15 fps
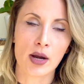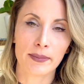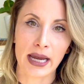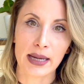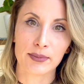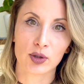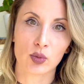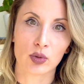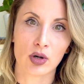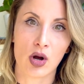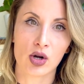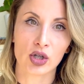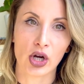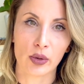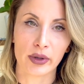paper, we're
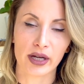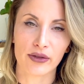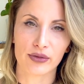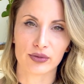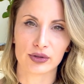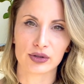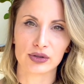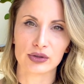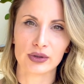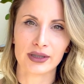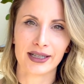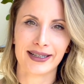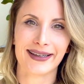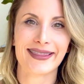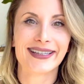all going through
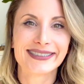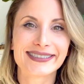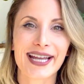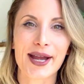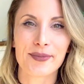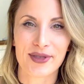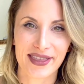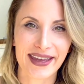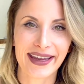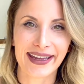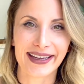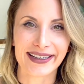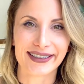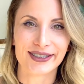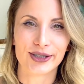the same
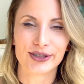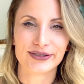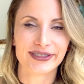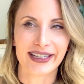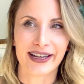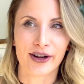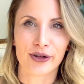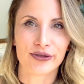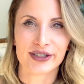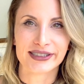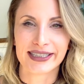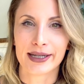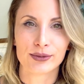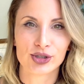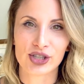thing, the
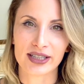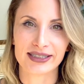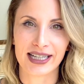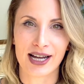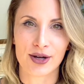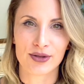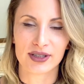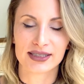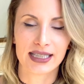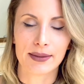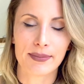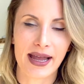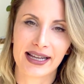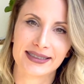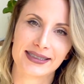same shutdown, the same
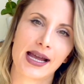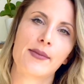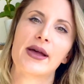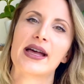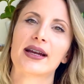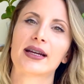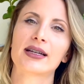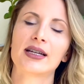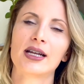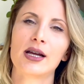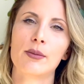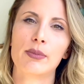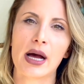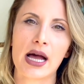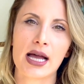pandemic,
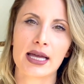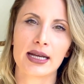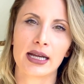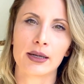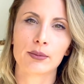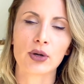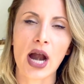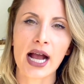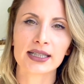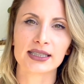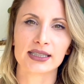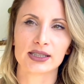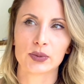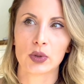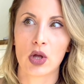but in
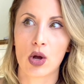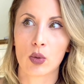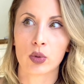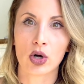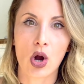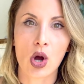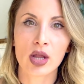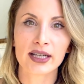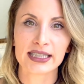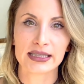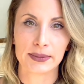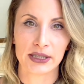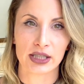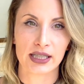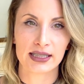practice, we're all
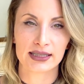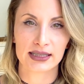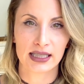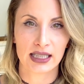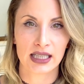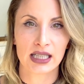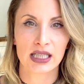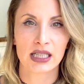experiencing it